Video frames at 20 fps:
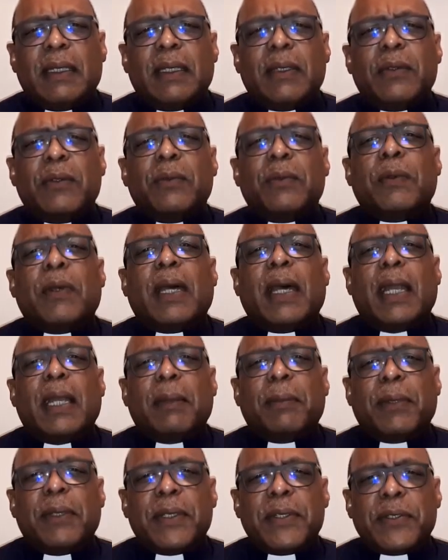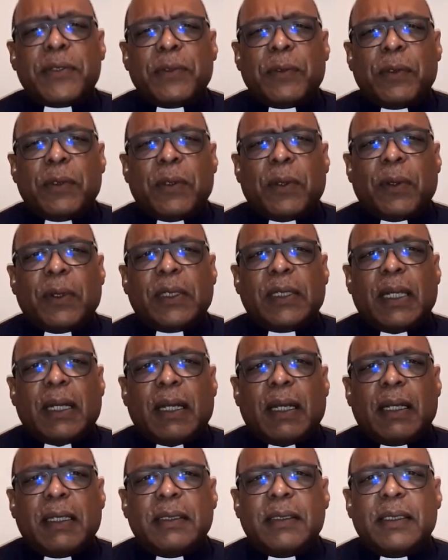And do help us, O Lord
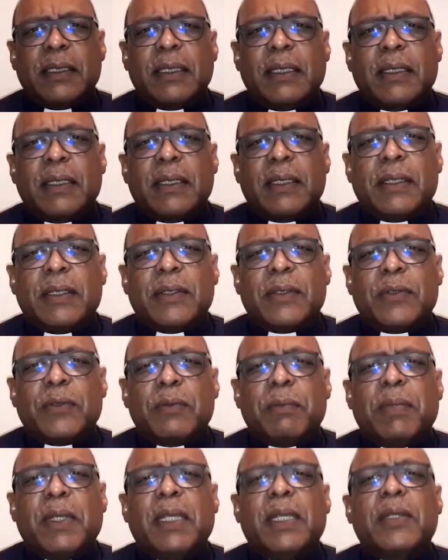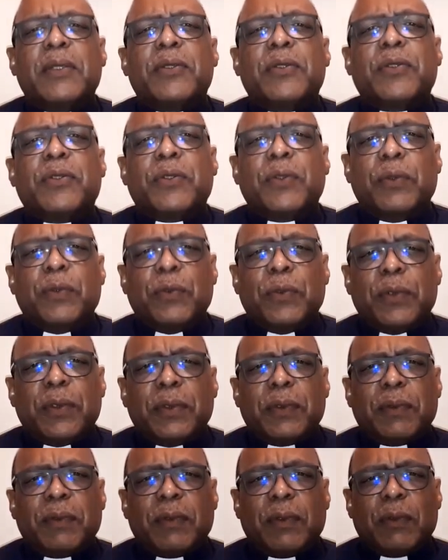God, to be in
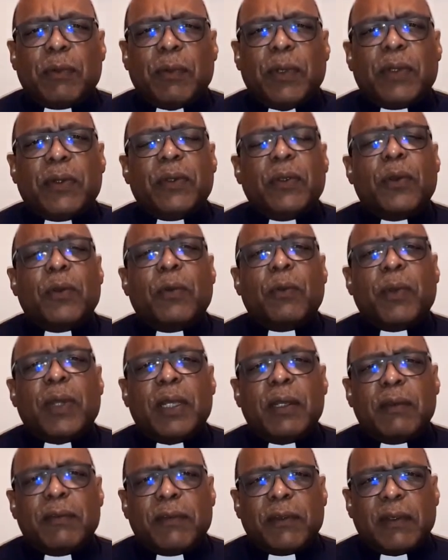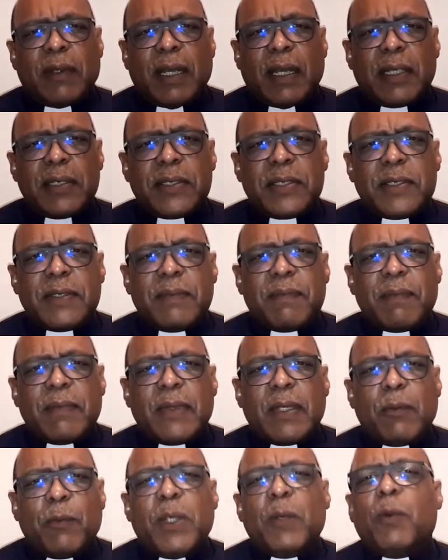tune with your will for us.
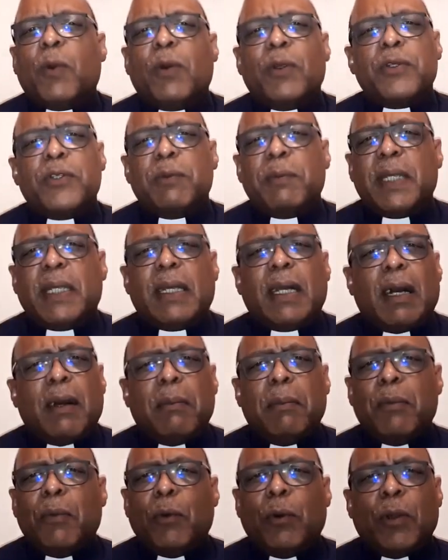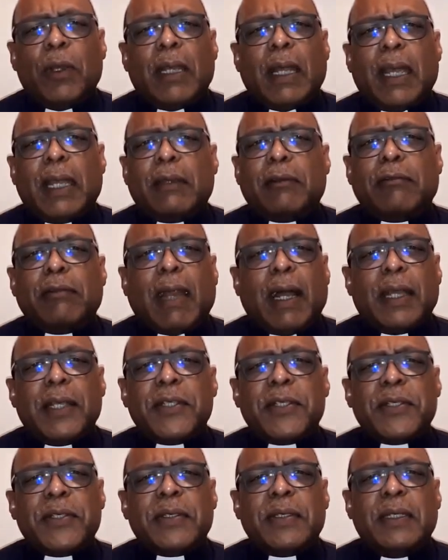We want to become more like
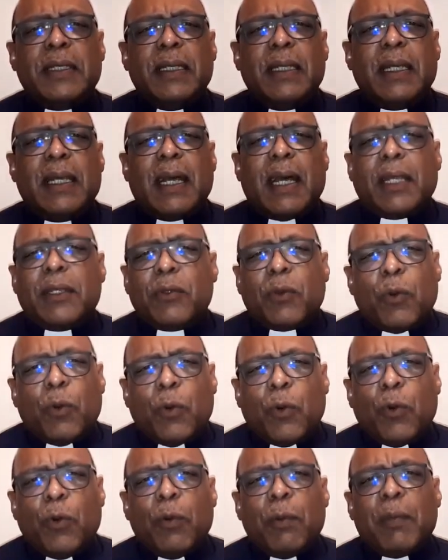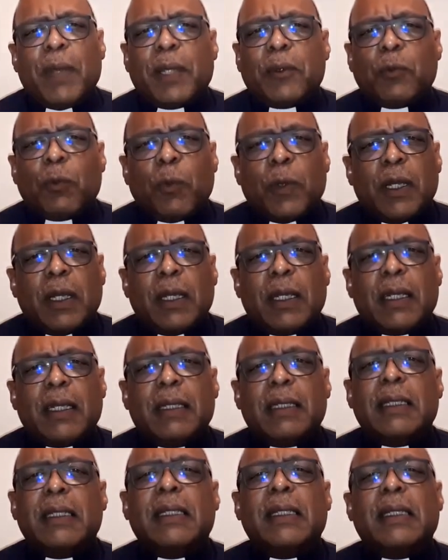Christ at home, at
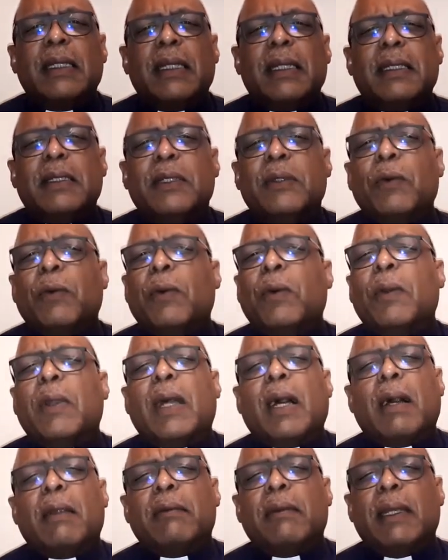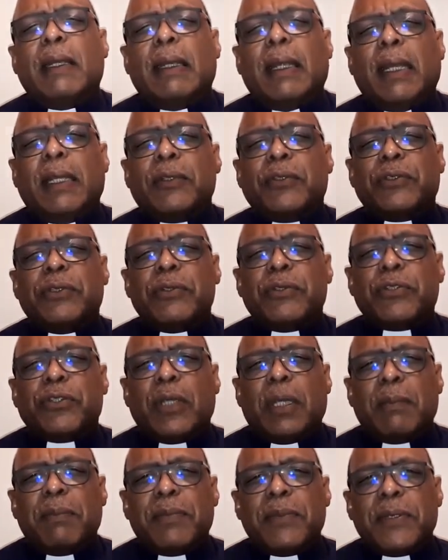work, and in all our
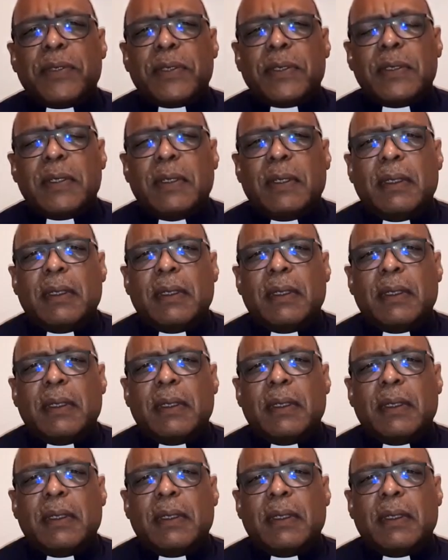relationships.